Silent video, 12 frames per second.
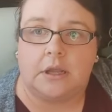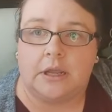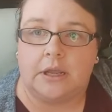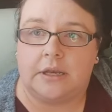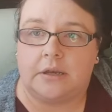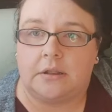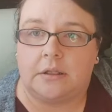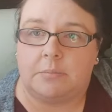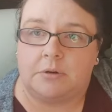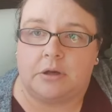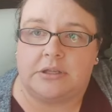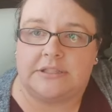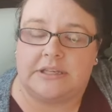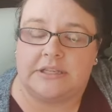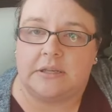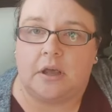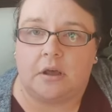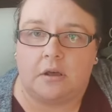in the
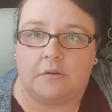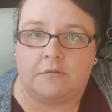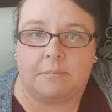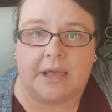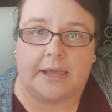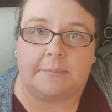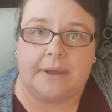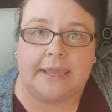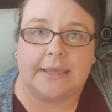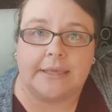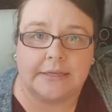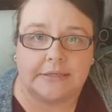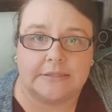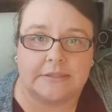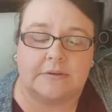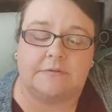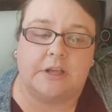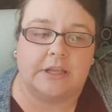process of bag making and
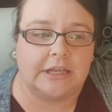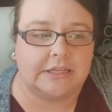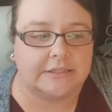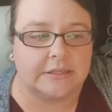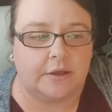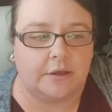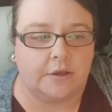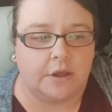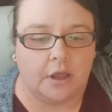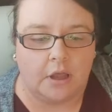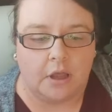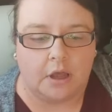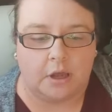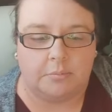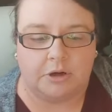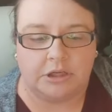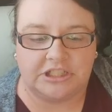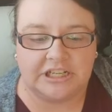stuff like that. So I
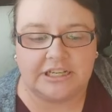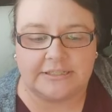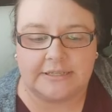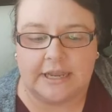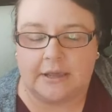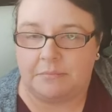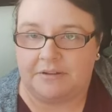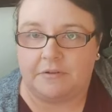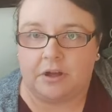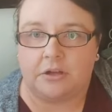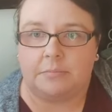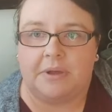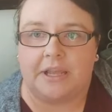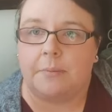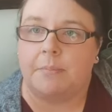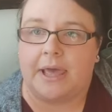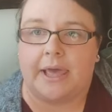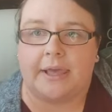approached Lisa Lam if I could make a
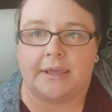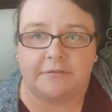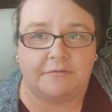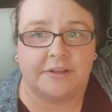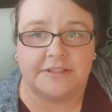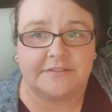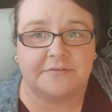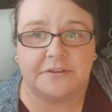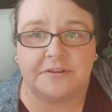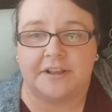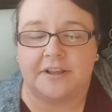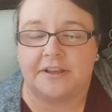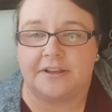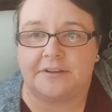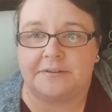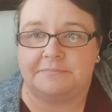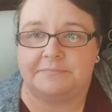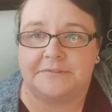bag. First of all,
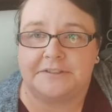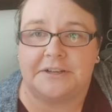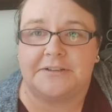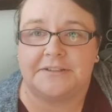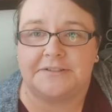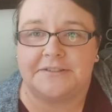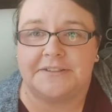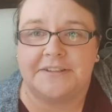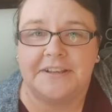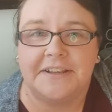I chose